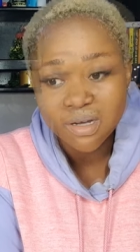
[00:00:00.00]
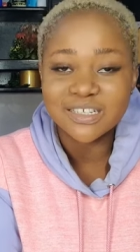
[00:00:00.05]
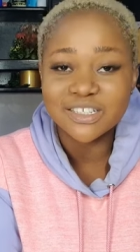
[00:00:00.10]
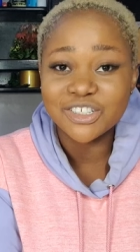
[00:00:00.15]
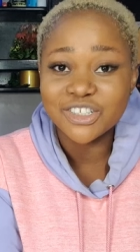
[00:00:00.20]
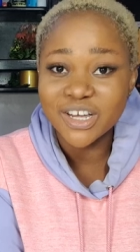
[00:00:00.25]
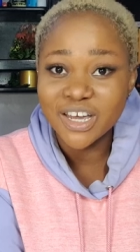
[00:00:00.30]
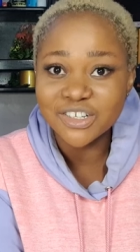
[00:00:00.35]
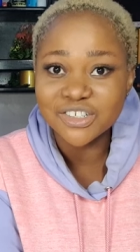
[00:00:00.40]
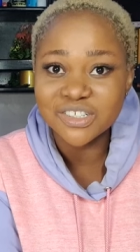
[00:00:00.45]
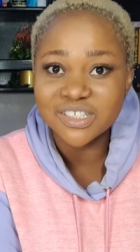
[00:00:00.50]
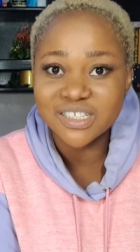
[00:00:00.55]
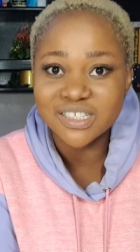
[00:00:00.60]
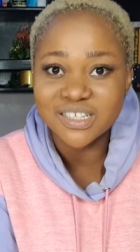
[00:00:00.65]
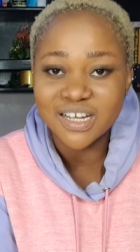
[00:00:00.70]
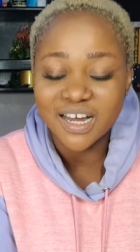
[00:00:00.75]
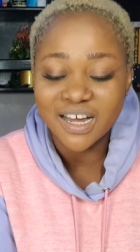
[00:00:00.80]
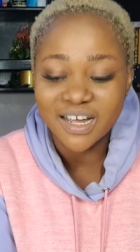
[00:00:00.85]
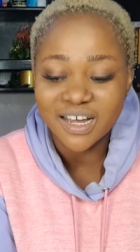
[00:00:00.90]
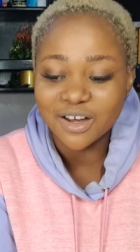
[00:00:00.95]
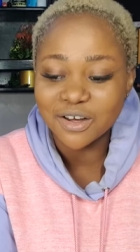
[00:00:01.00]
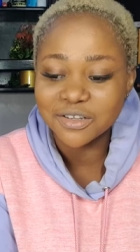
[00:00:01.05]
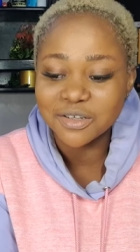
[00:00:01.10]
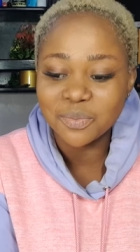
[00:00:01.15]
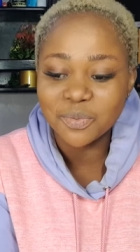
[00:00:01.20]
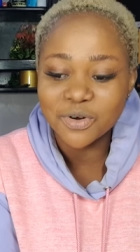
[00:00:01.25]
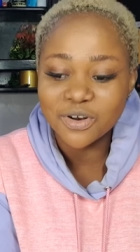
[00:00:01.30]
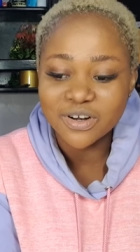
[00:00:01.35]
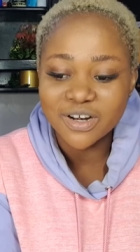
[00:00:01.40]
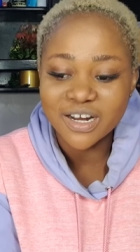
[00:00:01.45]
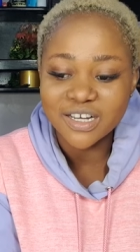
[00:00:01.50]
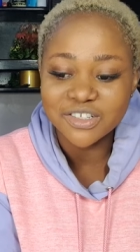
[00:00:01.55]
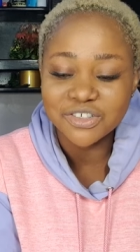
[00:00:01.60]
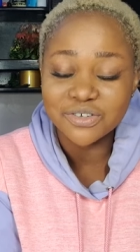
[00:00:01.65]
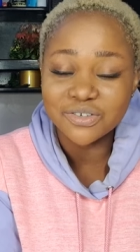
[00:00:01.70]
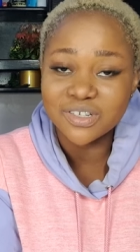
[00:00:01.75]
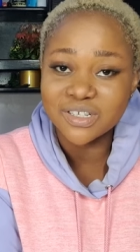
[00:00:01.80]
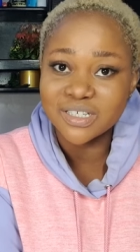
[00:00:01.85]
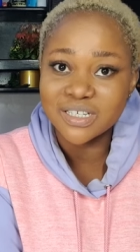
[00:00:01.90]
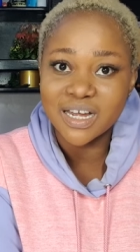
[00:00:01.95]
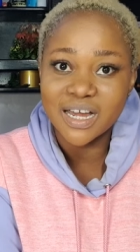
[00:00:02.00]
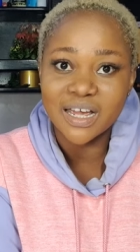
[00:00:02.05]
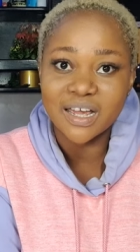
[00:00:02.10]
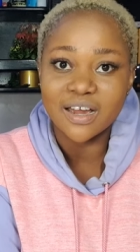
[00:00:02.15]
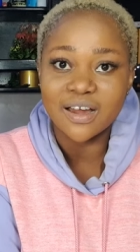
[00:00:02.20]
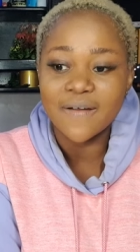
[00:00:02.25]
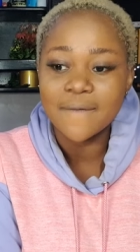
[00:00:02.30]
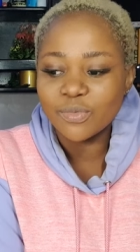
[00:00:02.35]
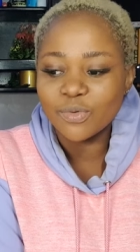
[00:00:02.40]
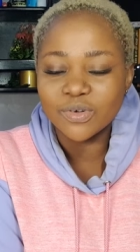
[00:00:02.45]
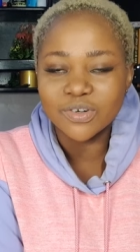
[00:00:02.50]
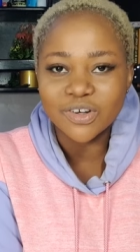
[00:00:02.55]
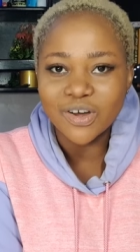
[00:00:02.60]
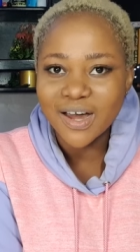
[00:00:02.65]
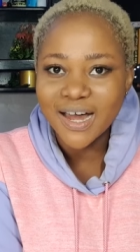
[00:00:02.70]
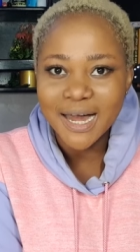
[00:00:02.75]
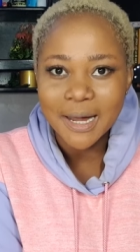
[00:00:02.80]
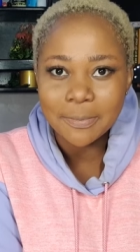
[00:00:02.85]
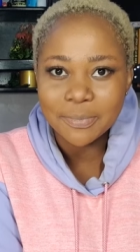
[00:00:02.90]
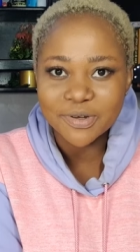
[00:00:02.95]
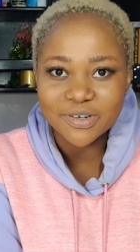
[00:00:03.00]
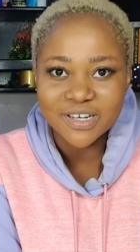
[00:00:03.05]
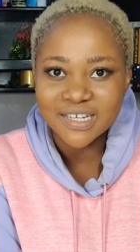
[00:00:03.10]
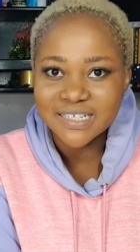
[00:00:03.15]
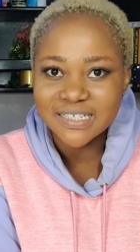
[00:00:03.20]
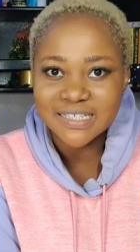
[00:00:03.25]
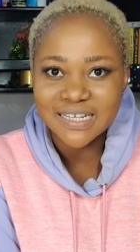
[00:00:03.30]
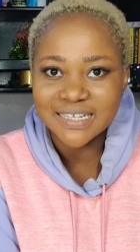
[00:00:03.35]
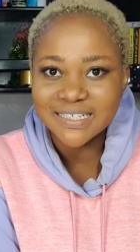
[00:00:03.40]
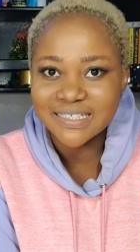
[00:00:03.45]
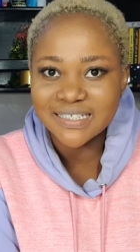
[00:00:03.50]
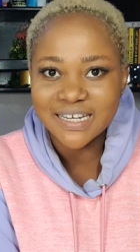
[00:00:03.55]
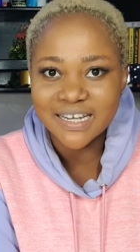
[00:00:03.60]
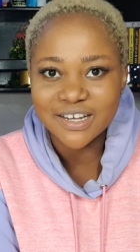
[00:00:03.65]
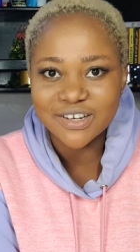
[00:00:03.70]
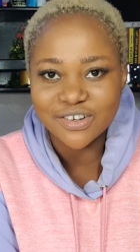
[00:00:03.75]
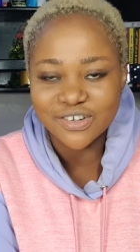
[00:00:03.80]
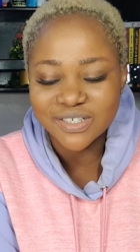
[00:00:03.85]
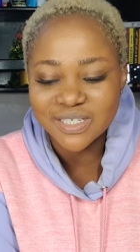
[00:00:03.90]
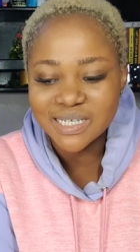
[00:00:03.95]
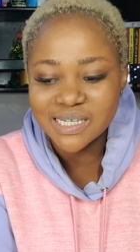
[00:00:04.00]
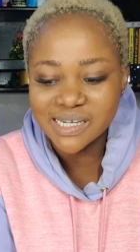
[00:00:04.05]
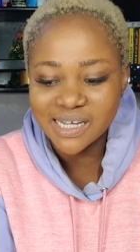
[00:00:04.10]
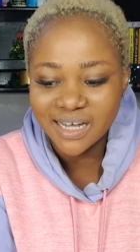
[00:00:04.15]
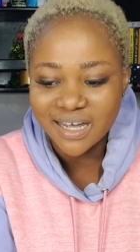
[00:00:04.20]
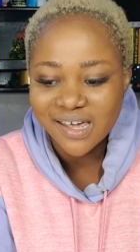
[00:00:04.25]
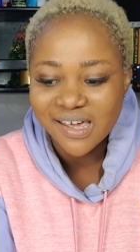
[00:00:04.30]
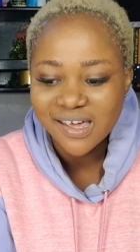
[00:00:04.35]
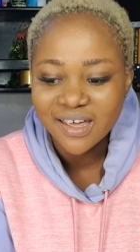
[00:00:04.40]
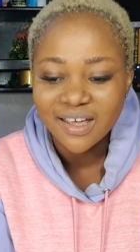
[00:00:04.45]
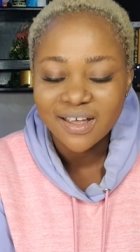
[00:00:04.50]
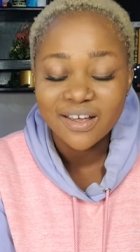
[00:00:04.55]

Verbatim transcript: The change you desire or the progress you desire will not happen instantaneously.